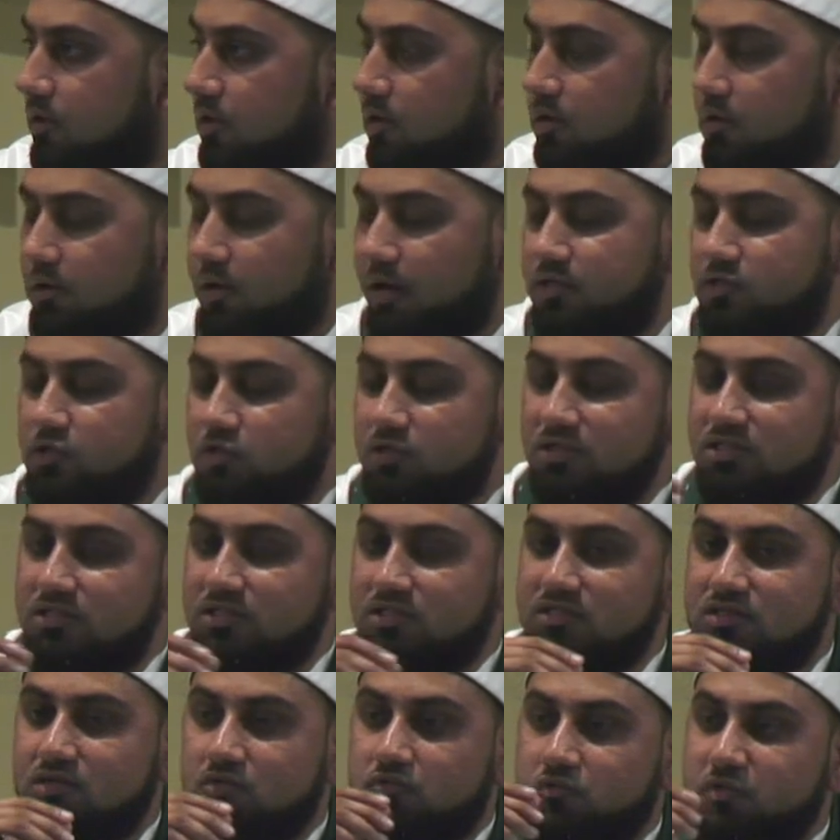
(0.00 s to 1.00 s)
right? So this
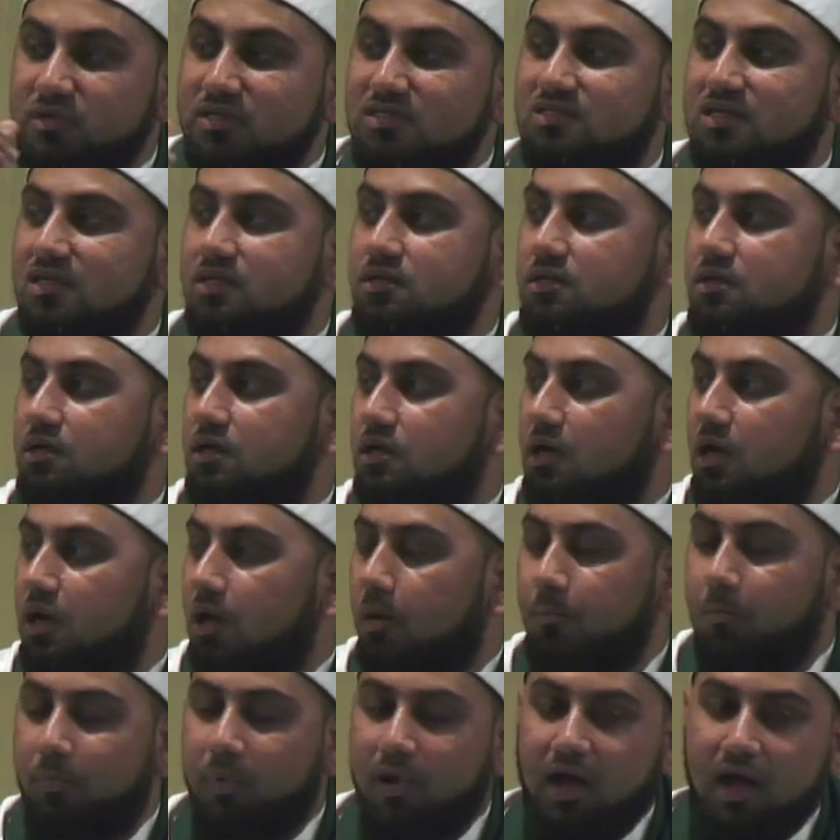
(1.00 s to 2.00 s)
is the reason
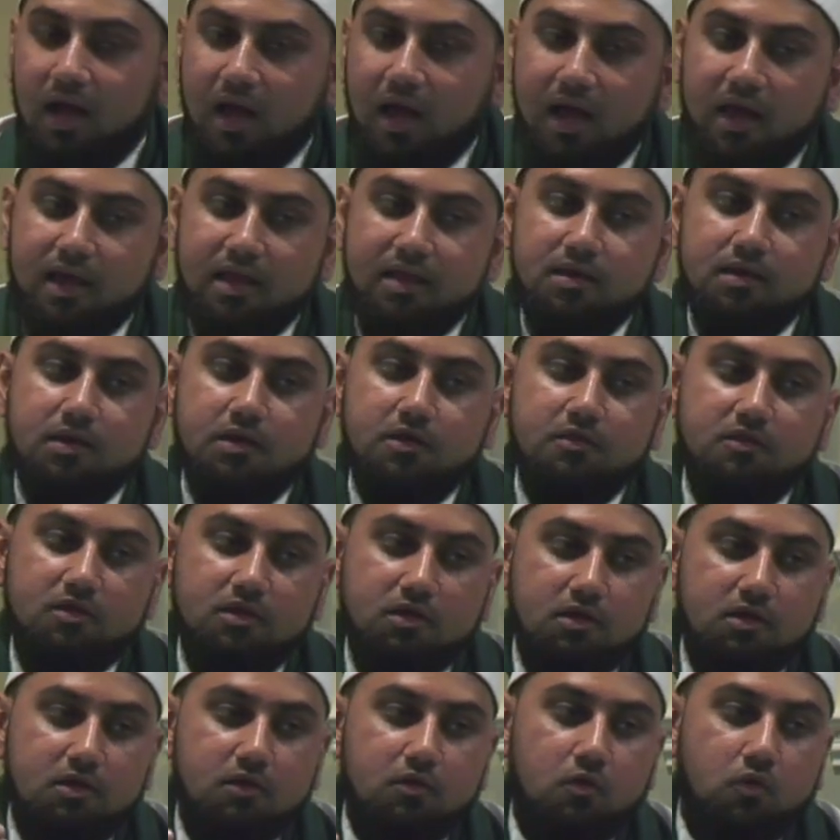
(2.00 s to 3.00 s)
behind
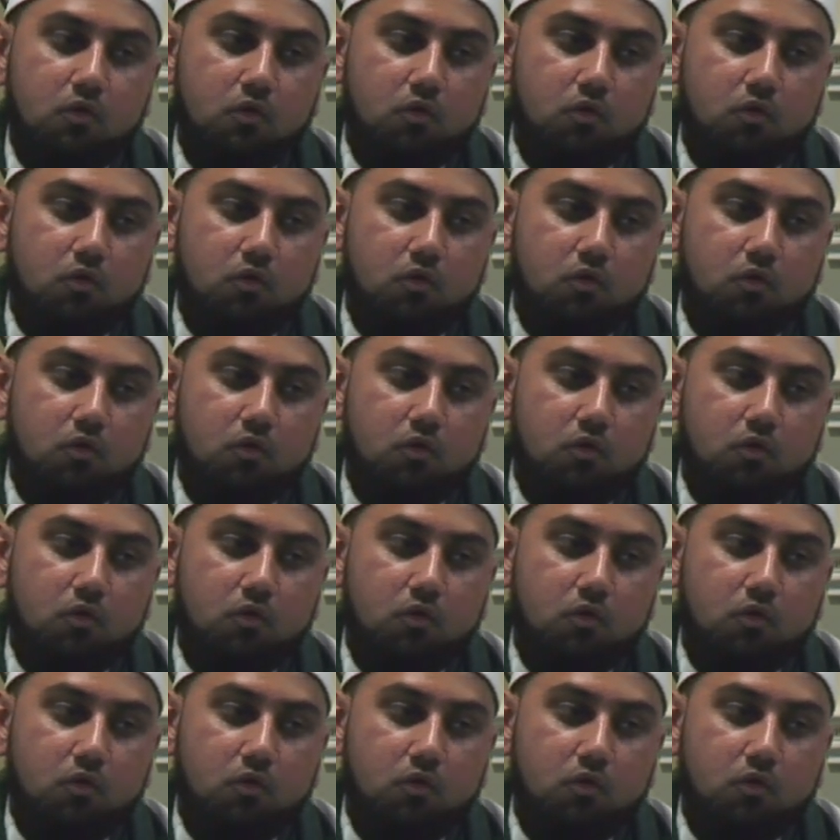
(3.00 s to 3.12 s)
the